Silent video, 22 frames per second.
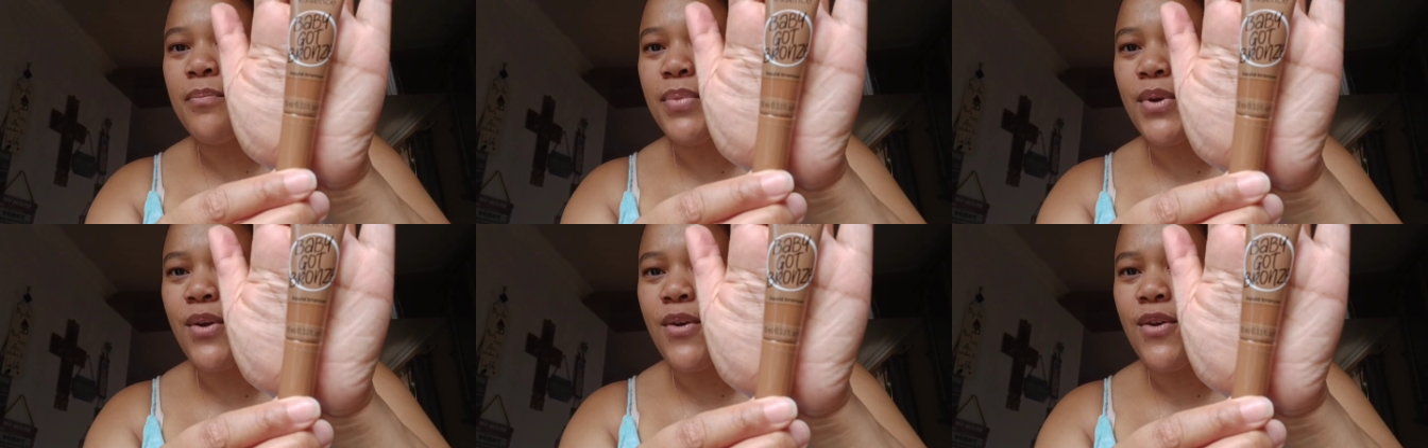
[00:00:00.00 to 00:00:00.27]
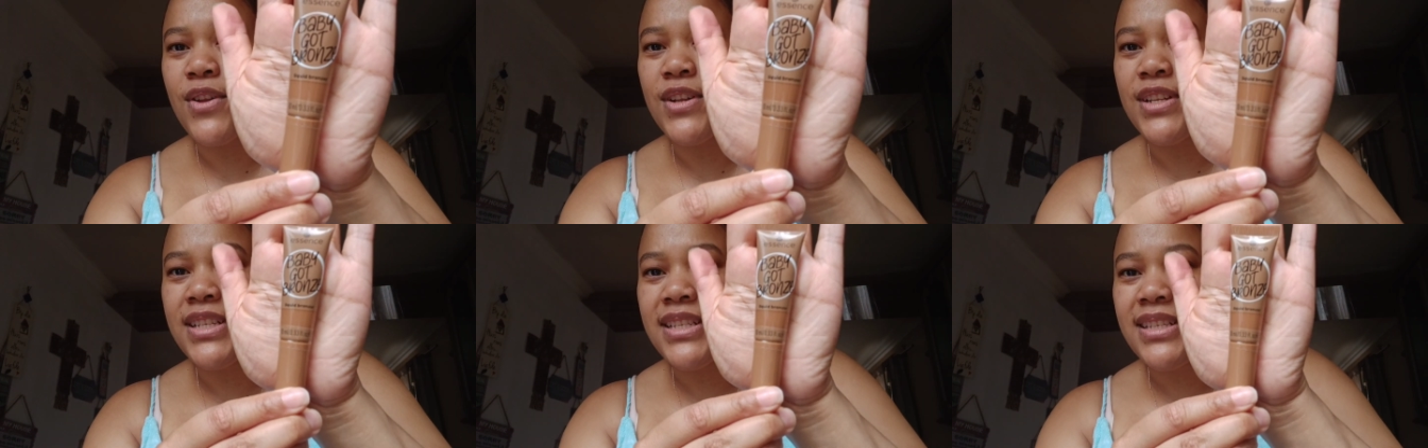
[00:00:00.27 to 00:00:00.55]

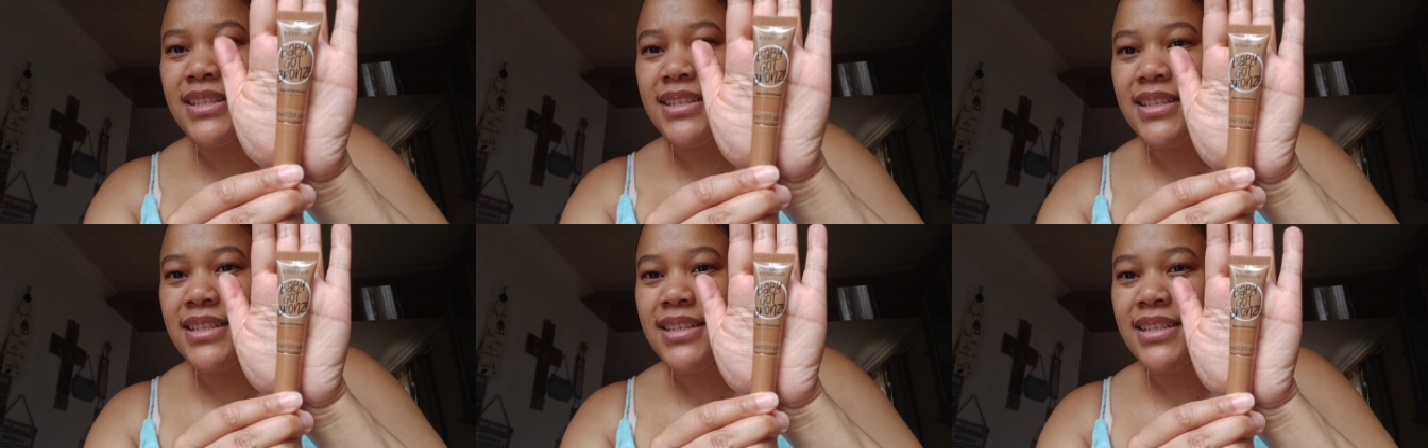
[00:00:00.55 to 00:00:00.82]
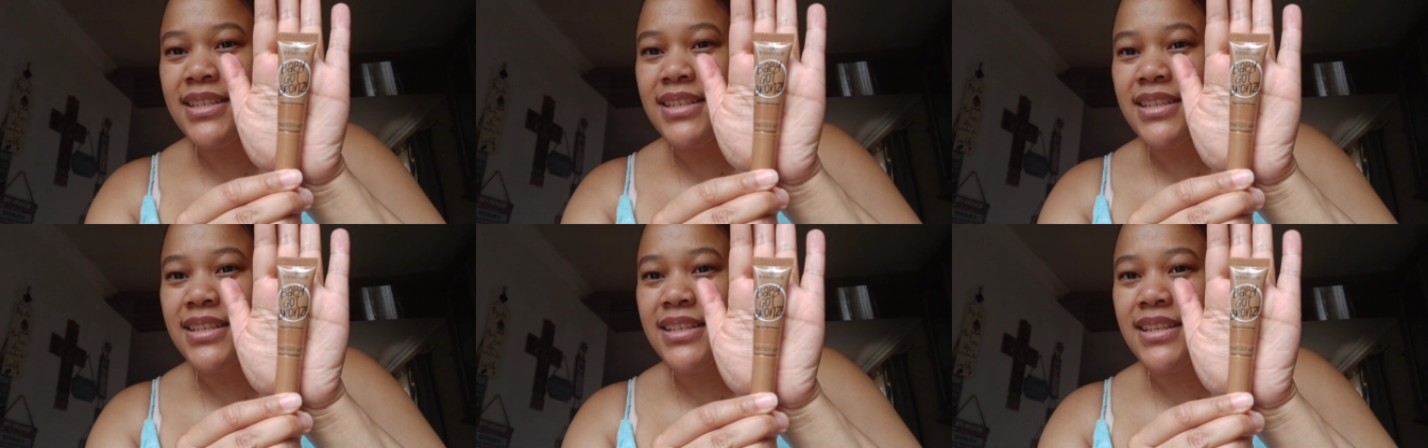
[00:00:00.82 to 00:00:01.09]

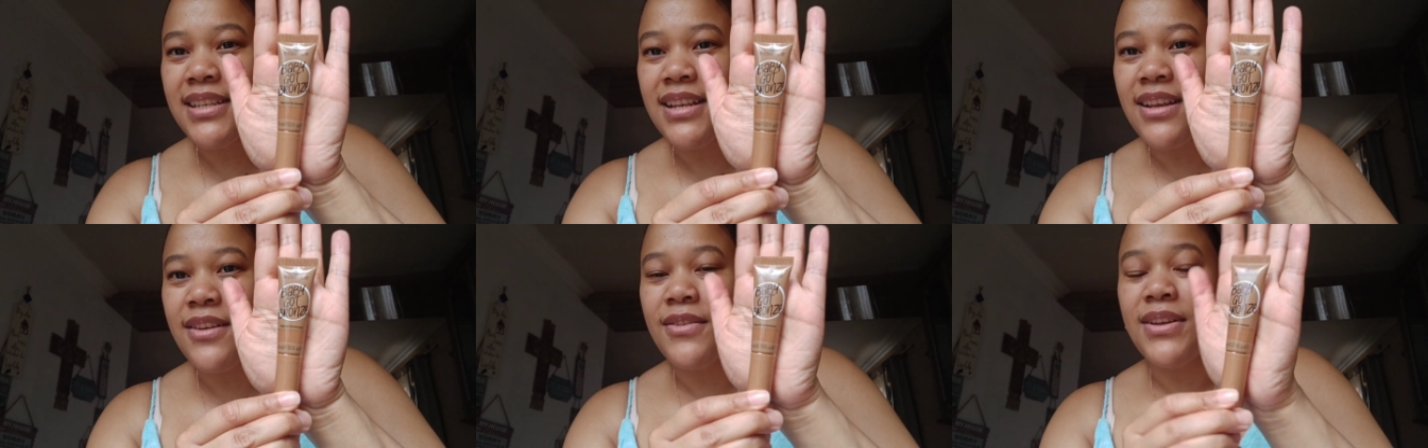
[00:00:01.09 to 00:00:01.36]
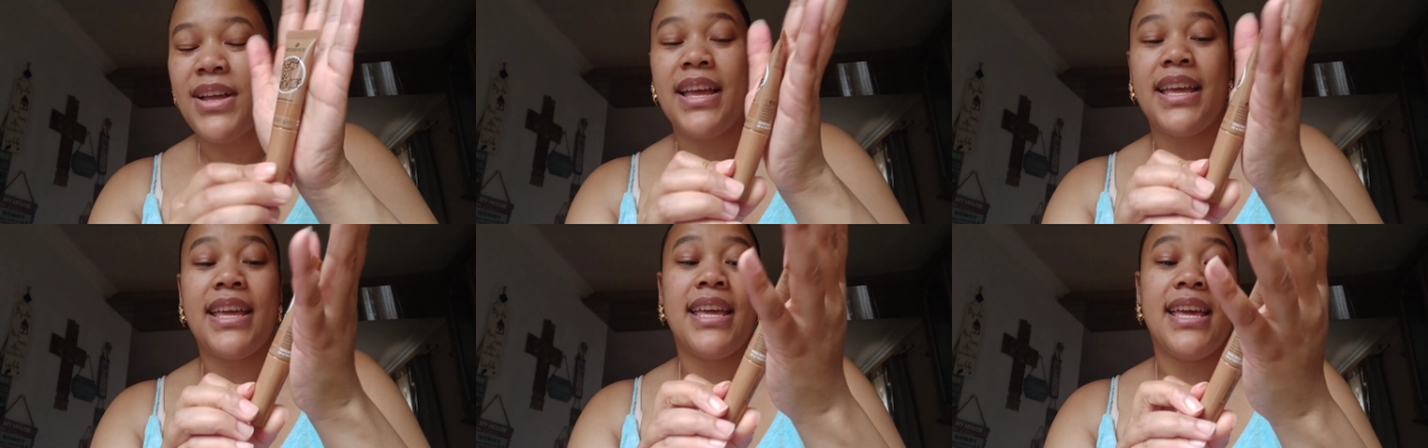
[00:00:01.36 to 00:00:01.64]
bronze
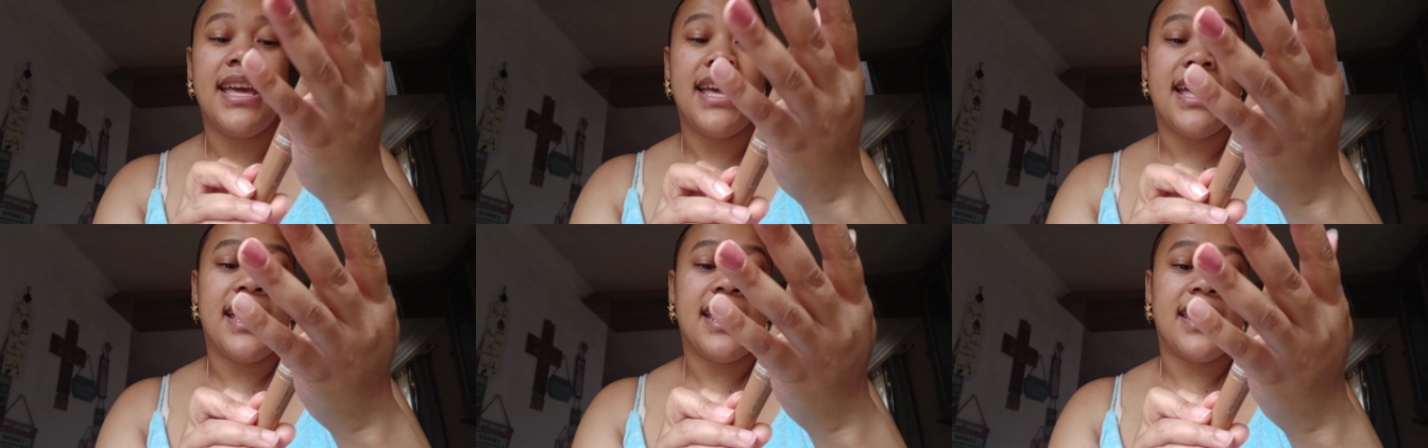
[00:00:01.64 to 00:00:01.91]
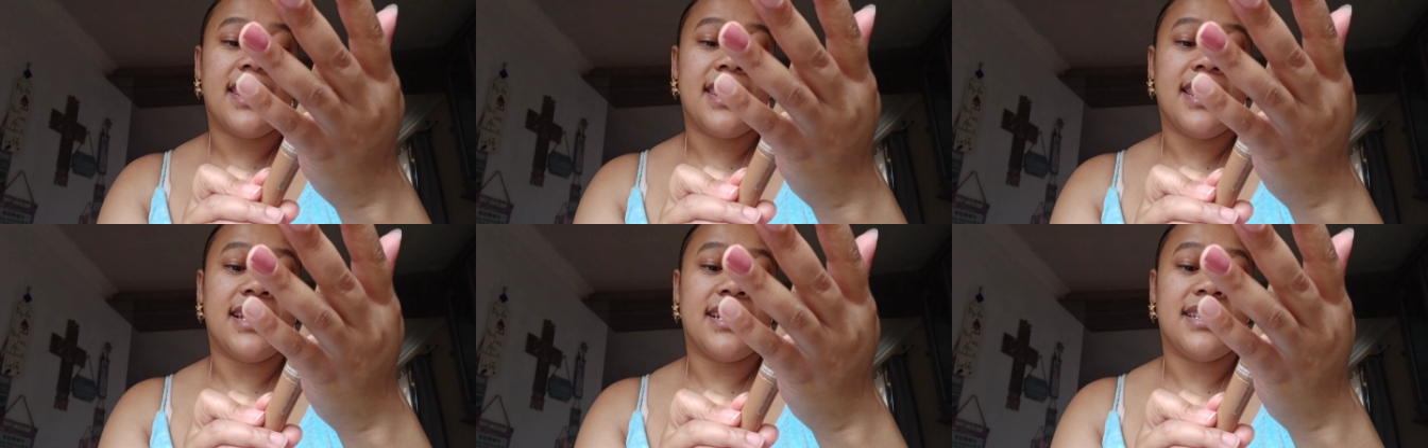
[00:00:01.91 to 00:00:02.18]
okay
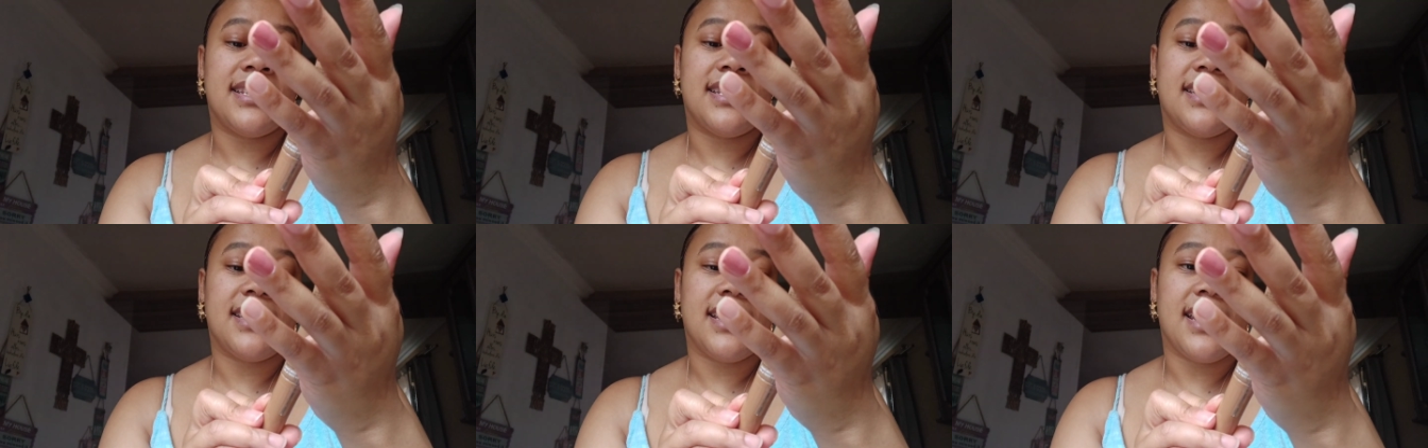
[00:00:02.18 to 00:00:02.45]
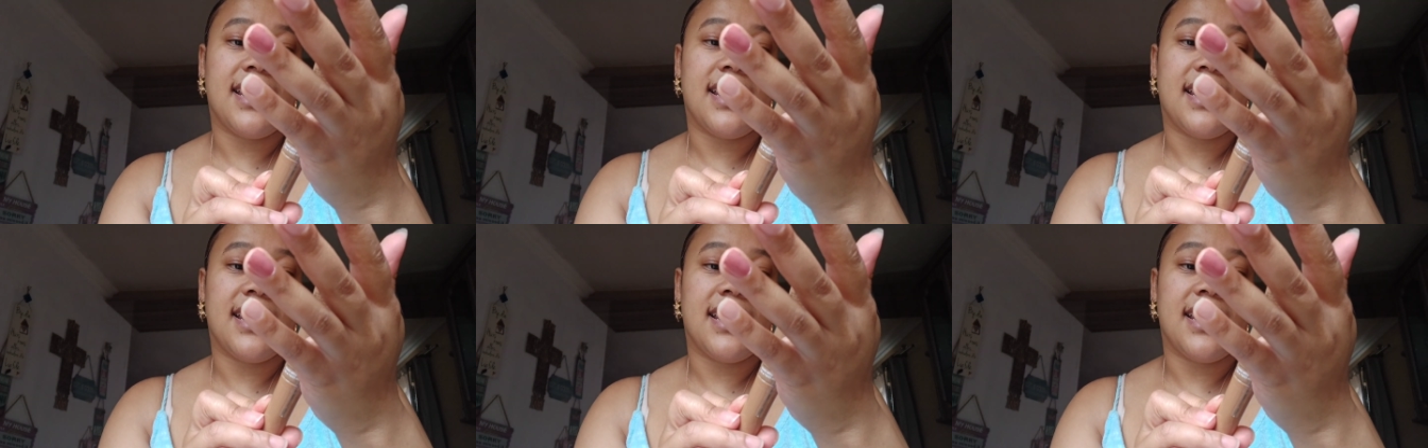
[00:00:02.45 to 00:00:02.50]
this